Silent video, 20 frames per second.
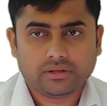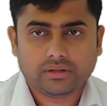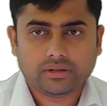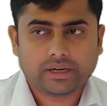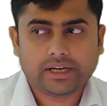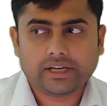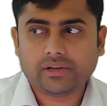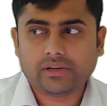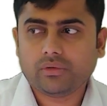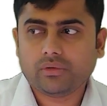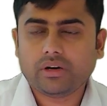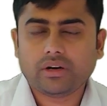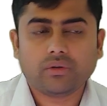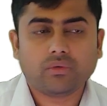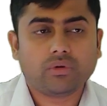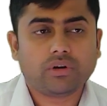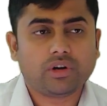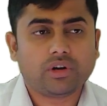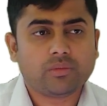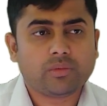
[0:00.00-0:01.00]
Right?
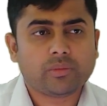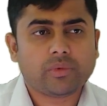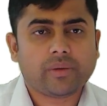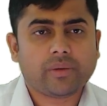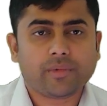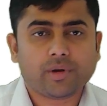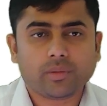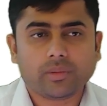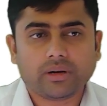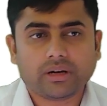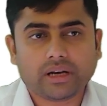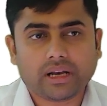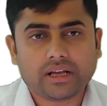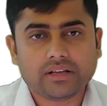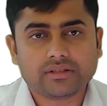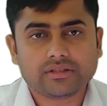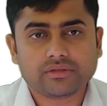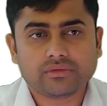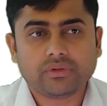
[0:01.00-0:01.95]
What do you mean by immutable class?